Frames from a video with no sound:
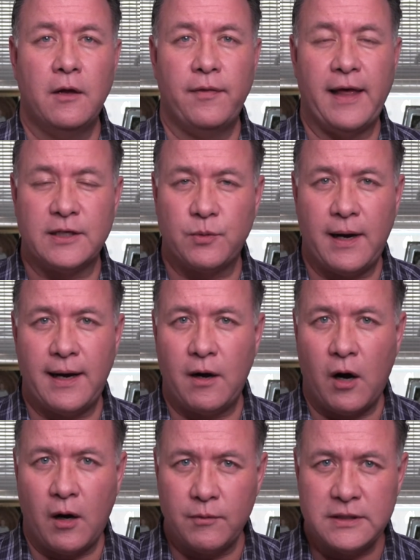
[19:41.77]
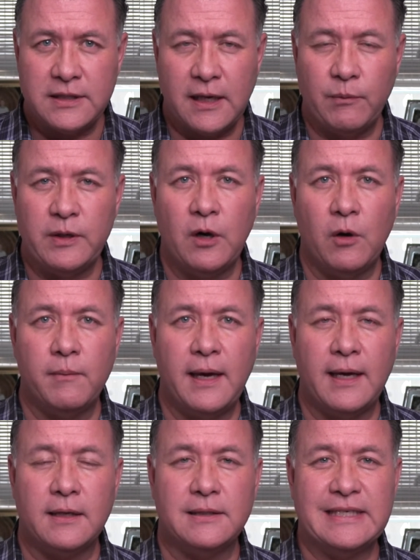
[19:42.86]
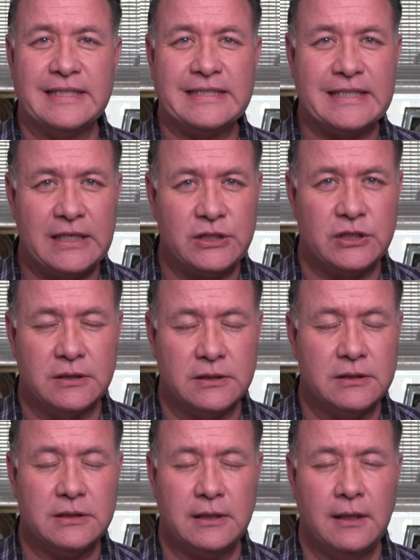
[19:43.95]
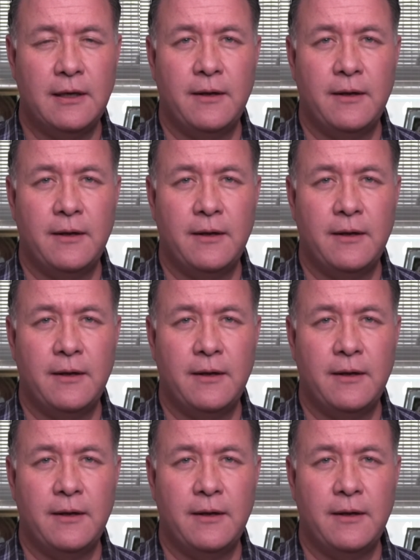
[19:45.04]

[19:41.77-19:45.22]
That's why I always say we don't make decisions